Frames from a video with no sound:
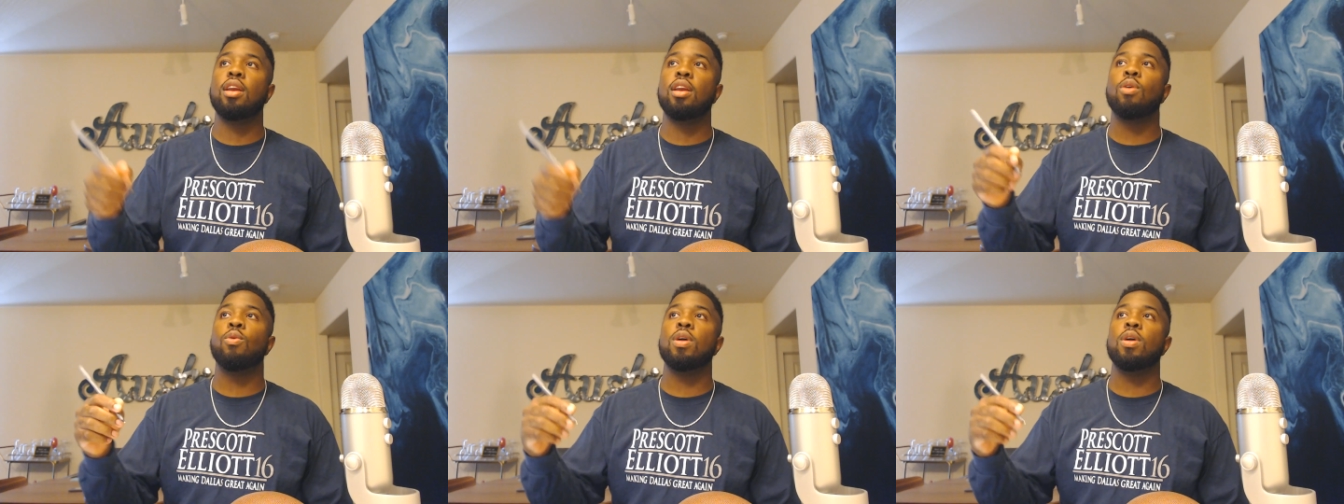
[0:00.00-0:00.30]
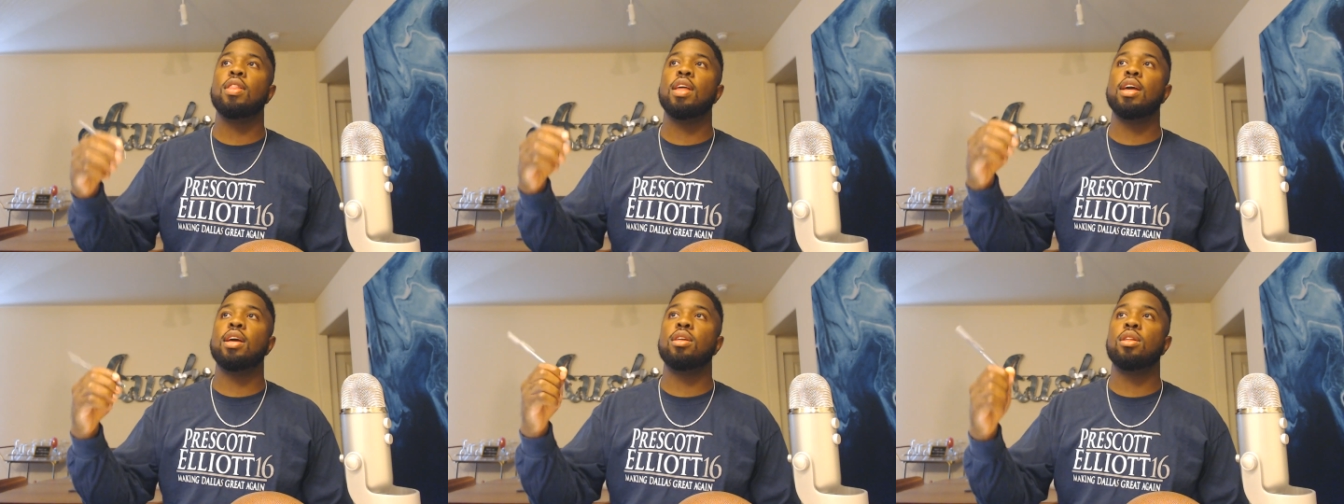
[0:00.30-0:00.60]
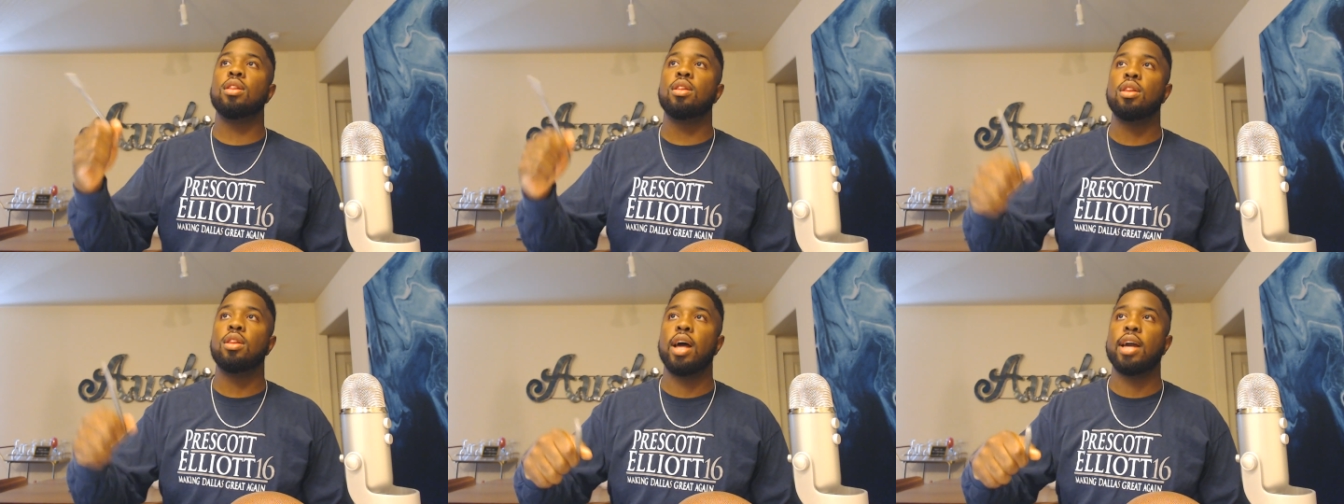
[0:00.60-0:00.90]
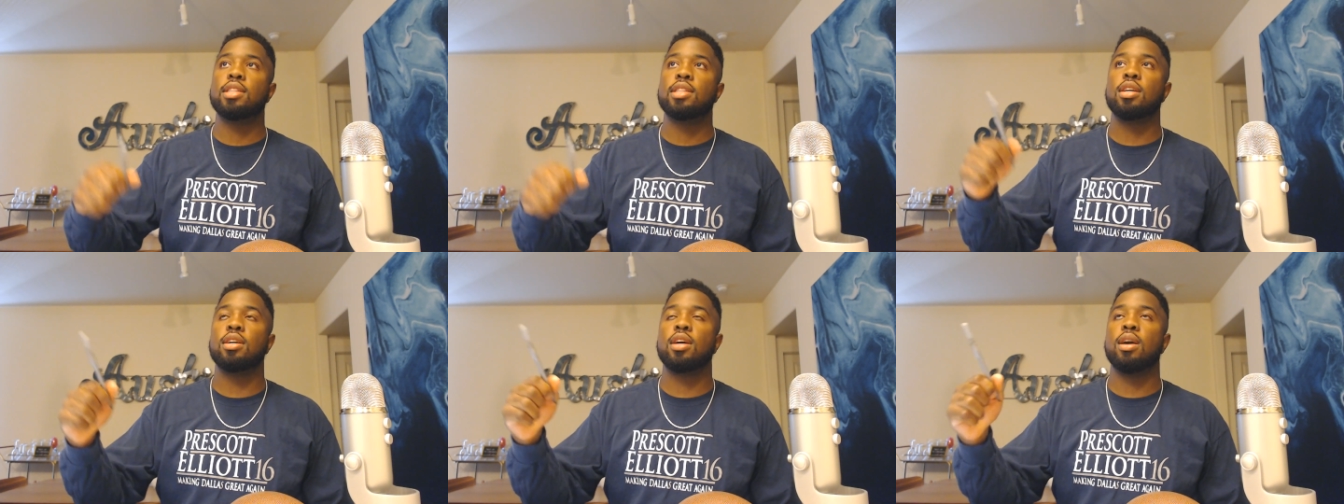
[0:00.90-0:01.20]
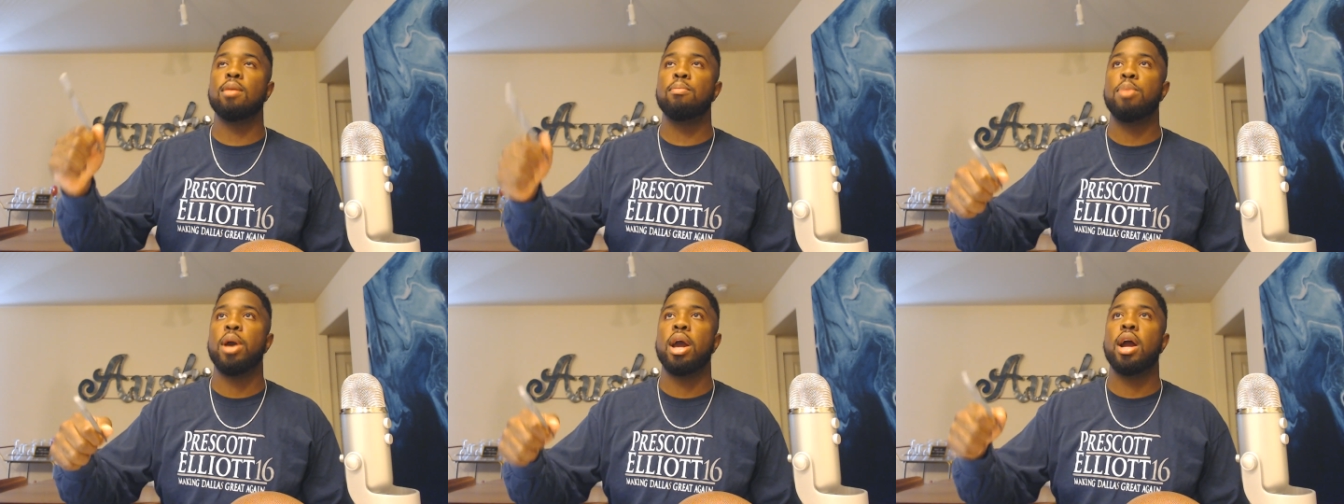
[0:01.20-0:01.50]
when they like to
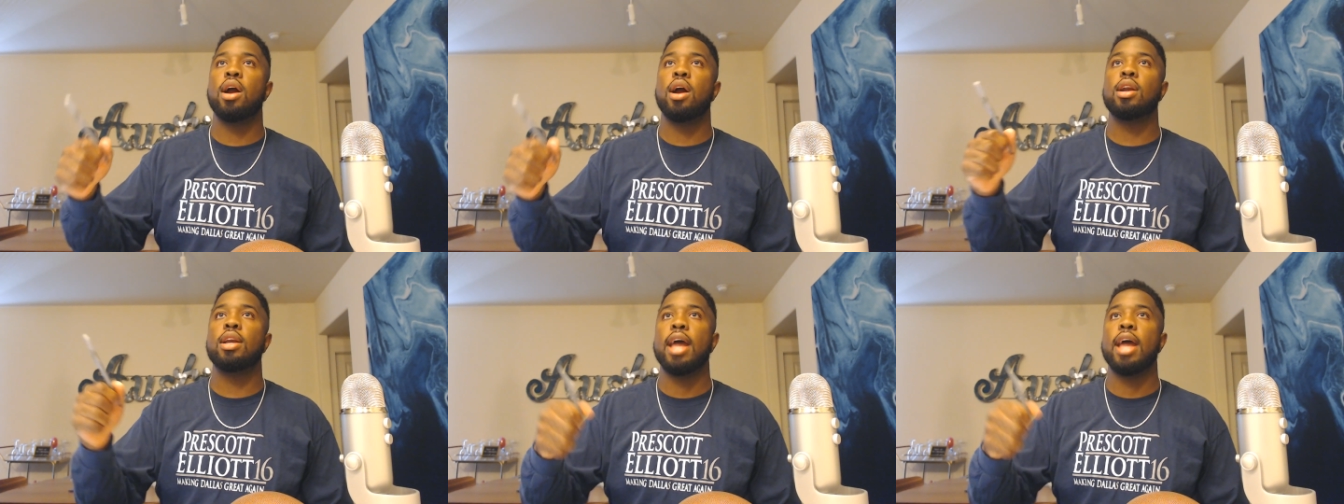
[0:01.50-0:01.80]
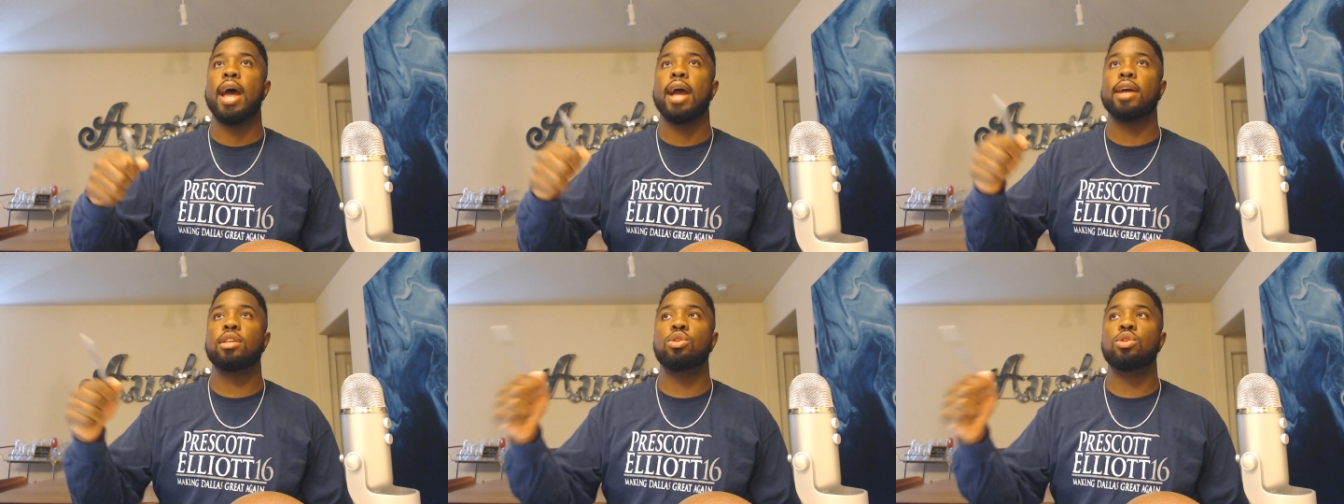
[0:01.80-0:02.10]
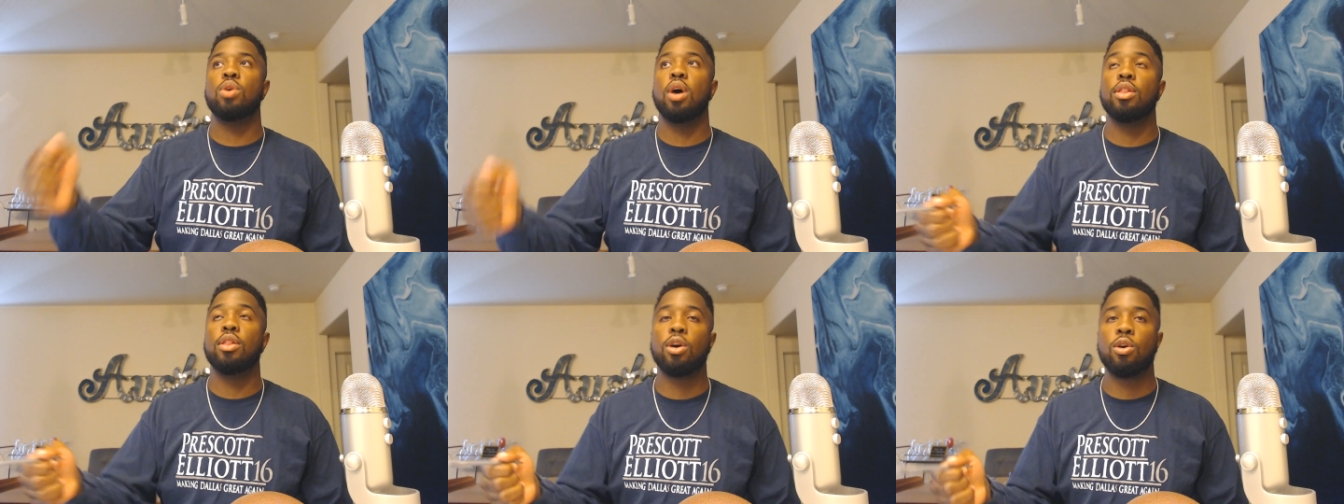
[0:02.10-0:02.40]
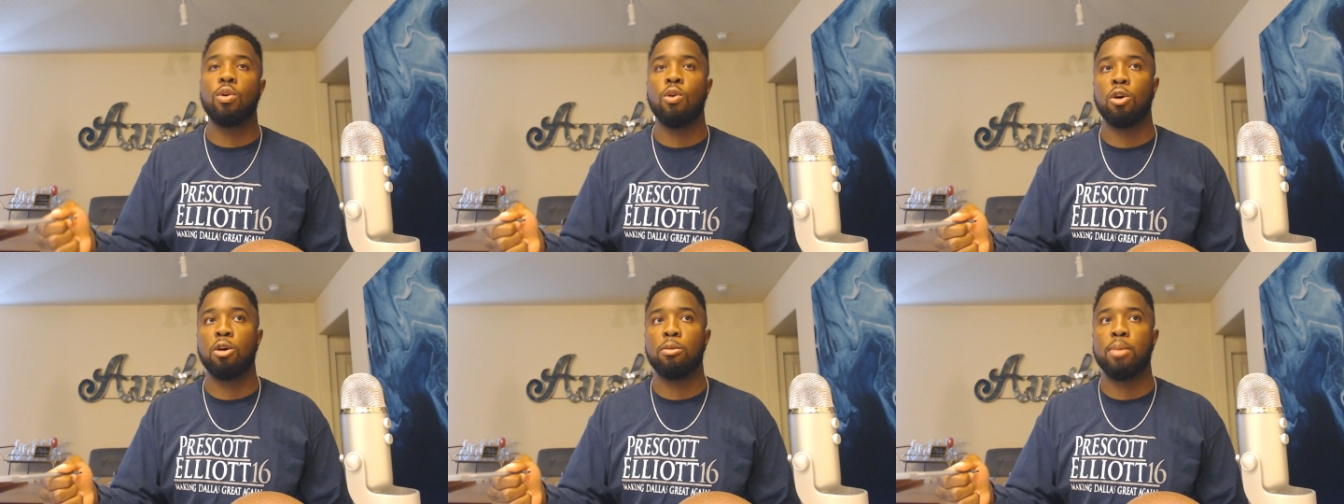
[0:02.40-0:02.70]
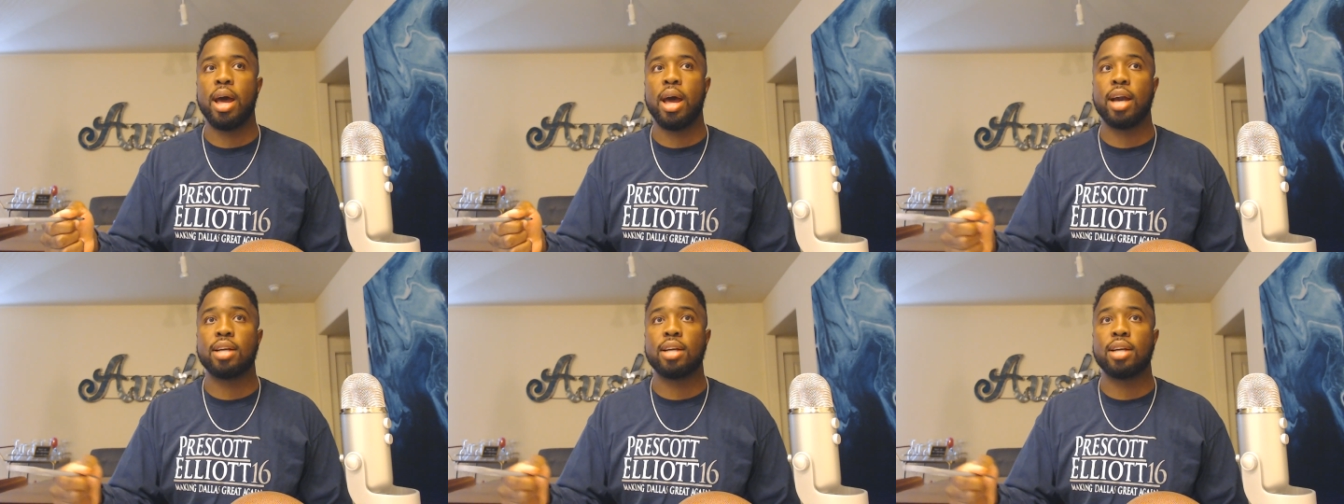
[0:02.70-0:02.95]
compare Dak to other quarterbacks,